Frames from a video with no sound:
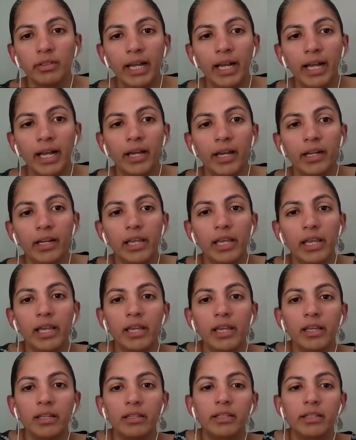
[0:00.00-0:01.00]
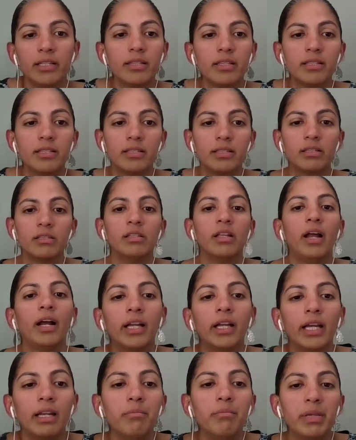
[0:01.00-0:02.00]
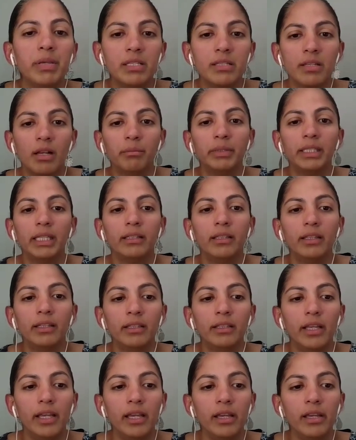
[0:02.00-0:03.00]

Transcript: That this is not going to be something